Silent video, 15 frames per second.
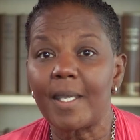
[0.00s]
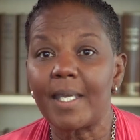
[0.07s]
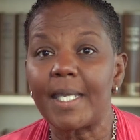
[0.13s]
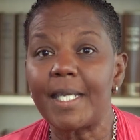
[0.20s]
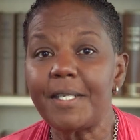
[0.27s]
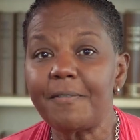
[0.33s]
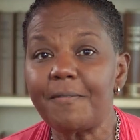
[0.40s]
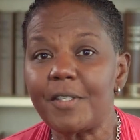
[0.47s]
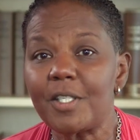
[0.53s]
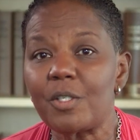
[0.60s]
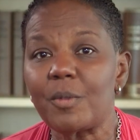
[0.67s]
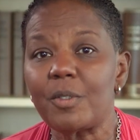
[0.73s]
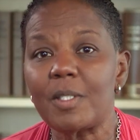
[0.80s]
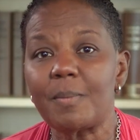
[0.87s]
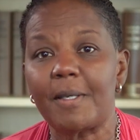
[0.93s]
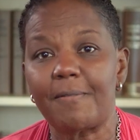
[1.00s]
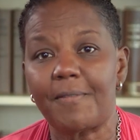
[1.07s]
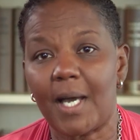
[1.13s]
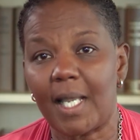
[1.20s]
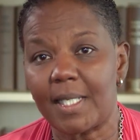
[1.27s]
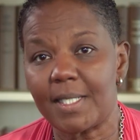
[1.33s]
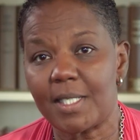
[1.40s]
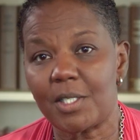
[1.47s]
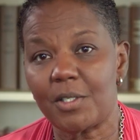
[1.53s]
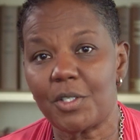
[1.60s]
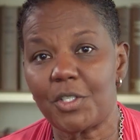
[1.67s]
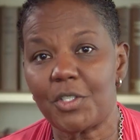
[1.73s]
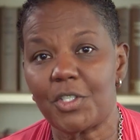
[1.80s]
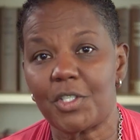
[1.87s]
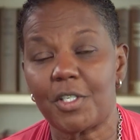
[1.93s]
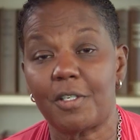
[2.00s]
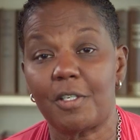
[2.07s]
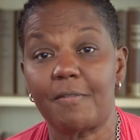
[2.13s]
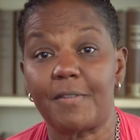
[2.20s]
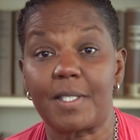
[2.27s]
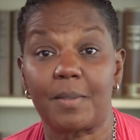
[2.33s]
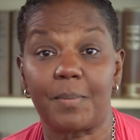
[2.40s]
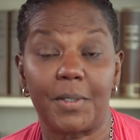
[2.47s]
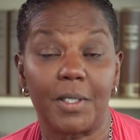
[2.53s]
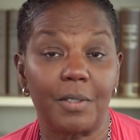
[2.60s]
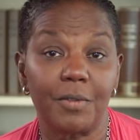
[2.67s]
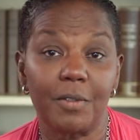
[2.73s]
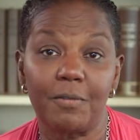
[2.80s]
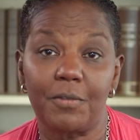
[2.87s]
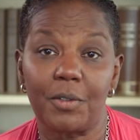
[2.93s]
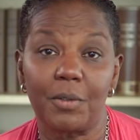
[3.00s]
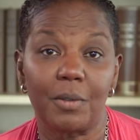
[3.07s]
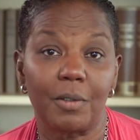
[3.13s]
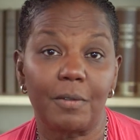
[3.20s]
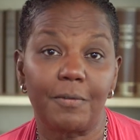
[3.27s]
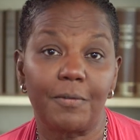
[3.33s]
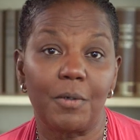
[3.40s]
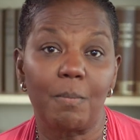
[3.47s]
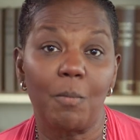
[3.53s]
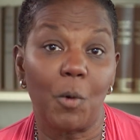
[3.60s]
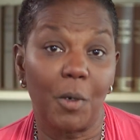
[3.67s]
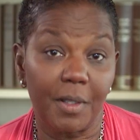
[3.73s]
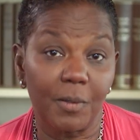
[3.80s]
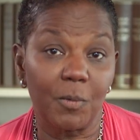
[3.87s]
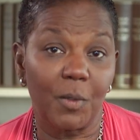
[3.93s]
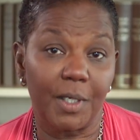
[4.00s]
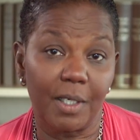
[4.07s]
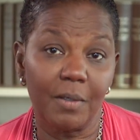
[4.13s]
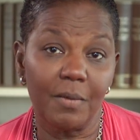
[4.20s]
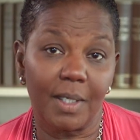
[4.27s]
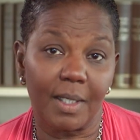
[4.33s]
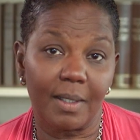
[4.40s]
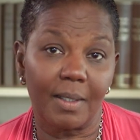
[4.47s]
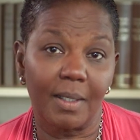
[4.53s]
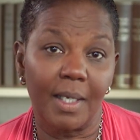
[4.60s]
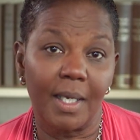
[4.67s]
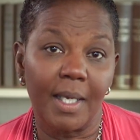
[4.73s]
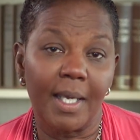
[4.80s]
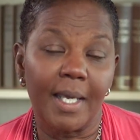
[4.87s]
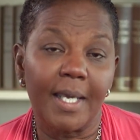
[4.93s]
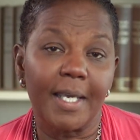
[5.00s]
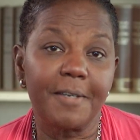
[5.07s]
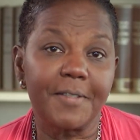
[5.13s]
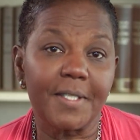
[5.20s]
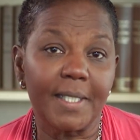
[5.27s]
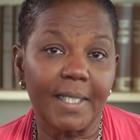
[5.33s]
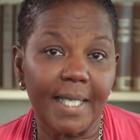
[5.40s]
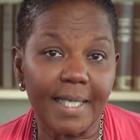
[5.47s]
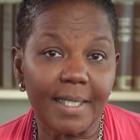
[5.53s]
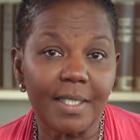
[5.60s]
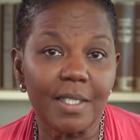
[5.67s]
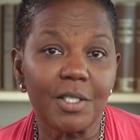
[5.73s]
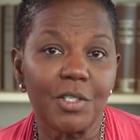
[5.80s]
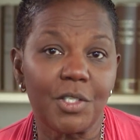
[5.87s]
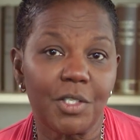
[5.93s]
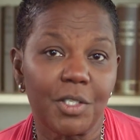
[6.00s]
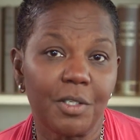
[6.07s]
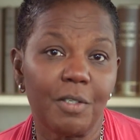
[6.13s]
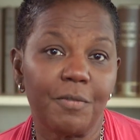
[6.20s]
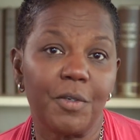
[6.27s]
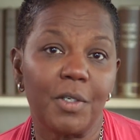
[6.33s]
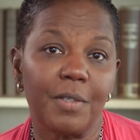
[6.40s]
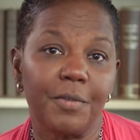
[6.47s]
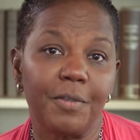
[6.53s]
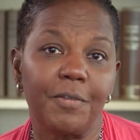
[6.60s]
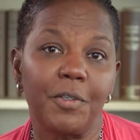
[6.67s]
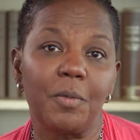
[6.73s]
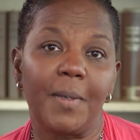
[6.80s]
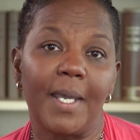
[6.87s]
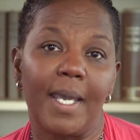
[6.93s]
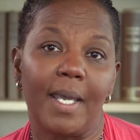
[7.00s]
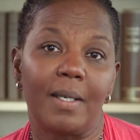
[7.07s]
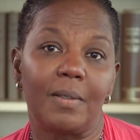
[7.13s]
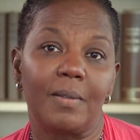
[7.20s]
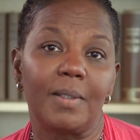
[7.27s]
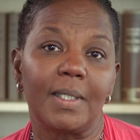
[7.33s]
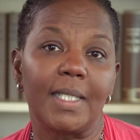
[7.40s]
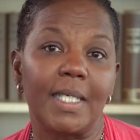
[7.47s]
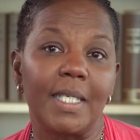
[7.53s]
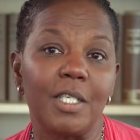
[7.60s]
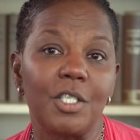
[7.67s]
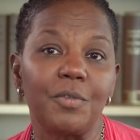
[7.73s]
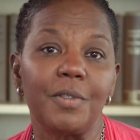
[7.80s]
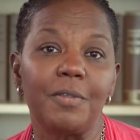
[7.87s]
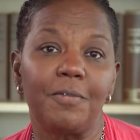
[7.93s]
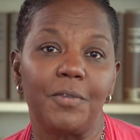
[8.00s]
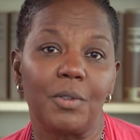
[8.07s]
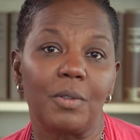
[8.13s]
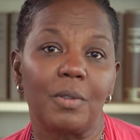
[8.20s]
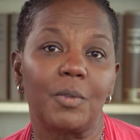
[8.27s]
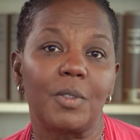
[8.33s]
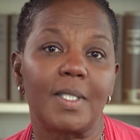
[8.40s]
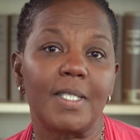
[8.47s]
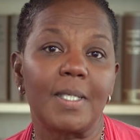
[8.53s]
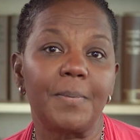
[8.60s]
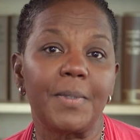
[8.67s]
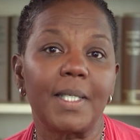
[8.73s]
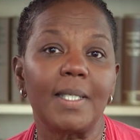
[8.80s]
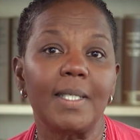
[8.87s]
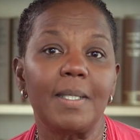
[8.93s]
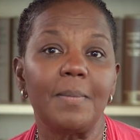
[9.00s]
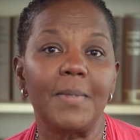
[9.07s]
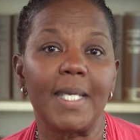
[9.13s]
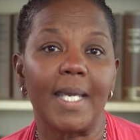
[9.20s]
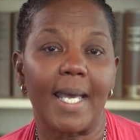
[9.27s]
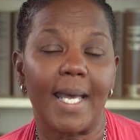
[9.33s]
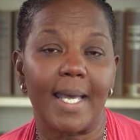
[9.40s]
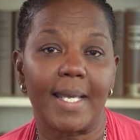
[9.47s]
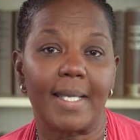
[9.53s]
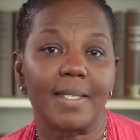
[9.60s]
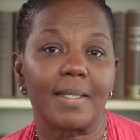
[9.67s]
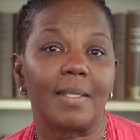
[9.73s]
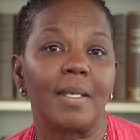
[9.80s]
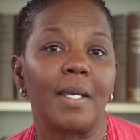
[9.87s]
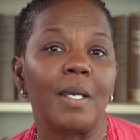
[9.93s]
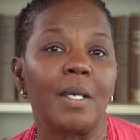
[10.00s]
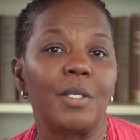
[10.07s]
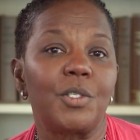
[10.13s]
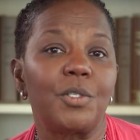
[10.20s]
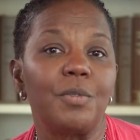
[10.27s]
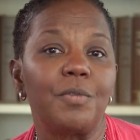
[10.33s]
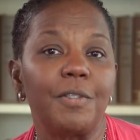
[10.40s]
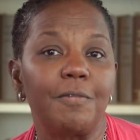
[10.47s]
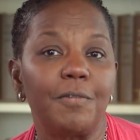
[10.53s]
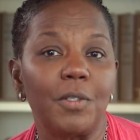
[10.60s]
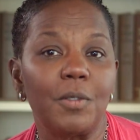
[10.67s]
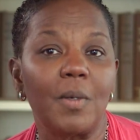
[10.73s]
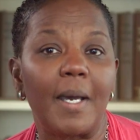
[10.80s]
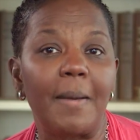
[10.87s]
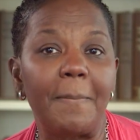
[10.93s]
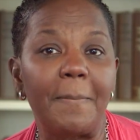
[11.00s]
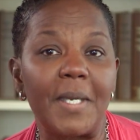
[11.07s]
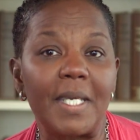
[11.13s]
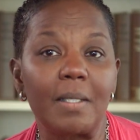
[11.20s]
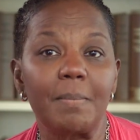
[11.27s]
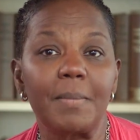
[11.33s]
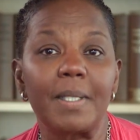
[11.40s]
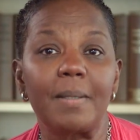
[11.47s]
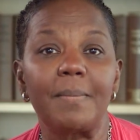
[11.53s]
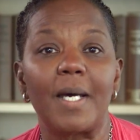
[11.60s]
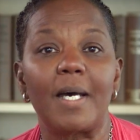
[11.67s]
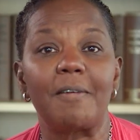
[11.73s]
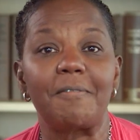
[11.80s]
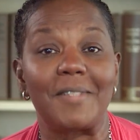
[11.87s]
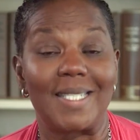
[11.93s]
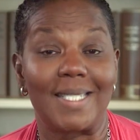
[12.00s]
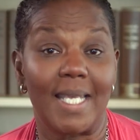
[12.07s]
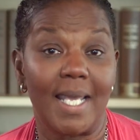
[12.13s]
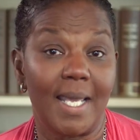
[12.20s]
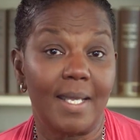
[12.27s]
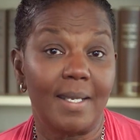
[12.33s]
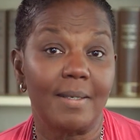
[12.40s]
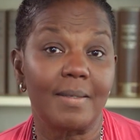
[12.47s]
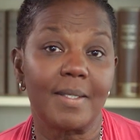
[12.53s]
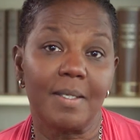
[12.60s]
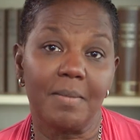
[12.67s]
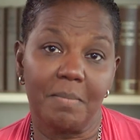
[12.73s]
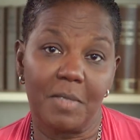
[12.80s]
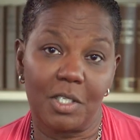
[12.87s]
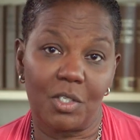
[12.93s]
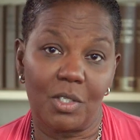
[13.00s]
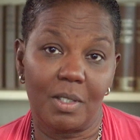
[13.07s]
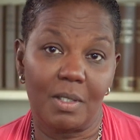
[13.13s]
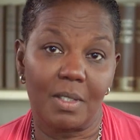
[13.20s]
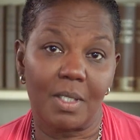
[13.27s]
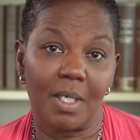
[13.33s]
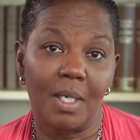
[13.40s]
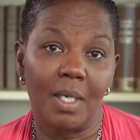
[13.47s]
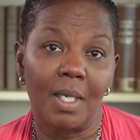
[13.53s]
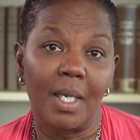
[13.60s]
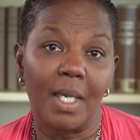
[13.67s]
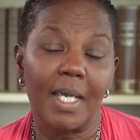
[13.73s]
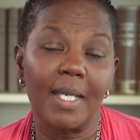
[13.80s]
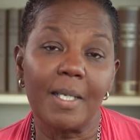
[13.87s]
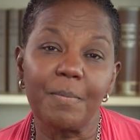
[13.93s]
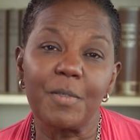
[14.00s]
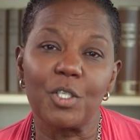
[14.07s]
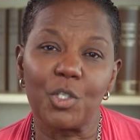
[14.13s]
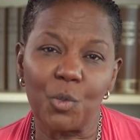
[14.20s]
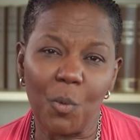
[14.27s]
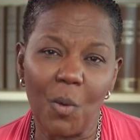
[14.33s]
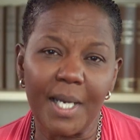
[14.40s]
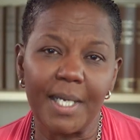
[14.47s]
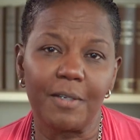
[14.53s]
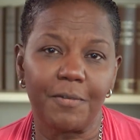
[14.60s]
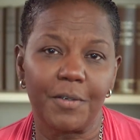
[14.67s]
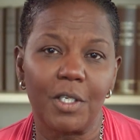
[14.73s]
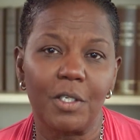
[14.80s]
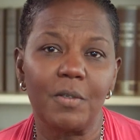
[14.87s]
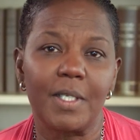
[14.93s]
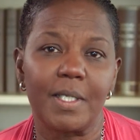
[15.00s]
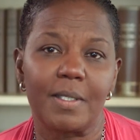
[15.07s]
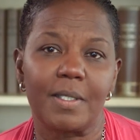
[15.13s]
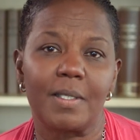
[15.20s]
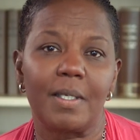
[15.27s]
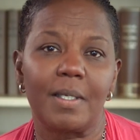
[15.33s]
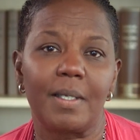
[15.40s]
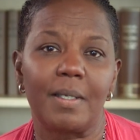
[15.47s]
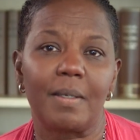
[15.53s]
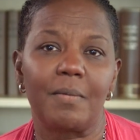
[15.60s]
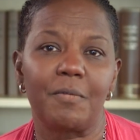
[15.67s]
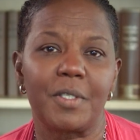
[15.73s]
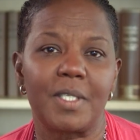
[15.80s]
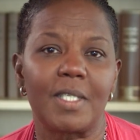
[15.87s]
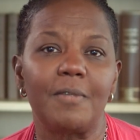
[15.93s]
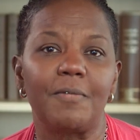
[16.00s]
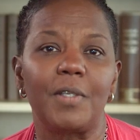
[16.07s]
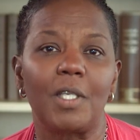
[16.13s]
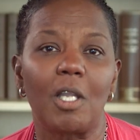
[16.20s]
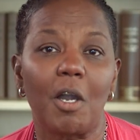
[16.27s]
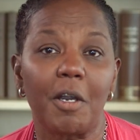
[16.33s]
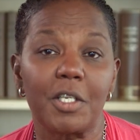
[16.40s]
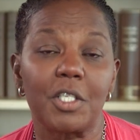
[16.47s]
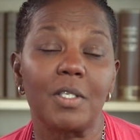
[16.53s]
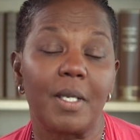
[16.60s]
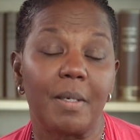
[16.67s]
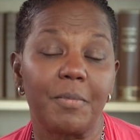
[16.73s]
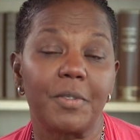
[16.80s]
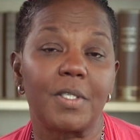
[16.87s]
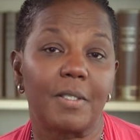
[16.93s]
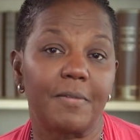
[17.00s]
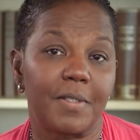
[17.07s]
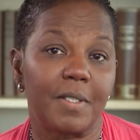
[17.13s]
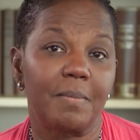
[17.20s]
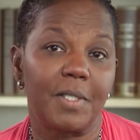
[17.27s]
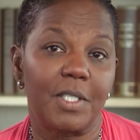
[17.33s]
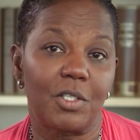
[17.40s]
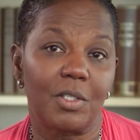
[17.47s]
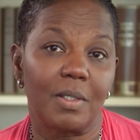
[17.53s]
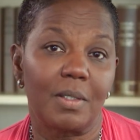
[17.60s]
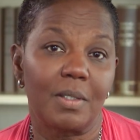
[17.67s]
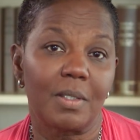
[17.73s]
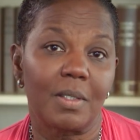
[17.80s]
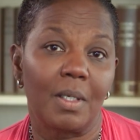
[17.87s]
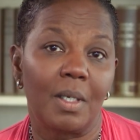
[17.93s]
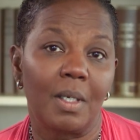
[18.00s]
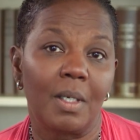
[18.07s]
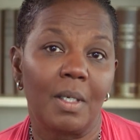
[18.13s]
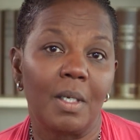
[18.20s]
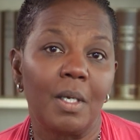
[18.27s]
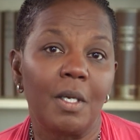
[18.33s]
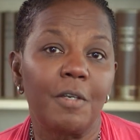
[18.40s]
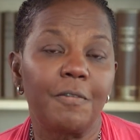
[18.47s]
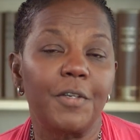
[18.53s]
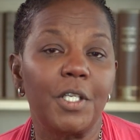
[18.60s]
Individuals may volunteer to serve as a peer reviewer for more than one unit. If selected to serve on a review panel, each reviewer will typically be asked to review a minimum of 10 submissions and up to 20 for units that receive large numbers of submissions. For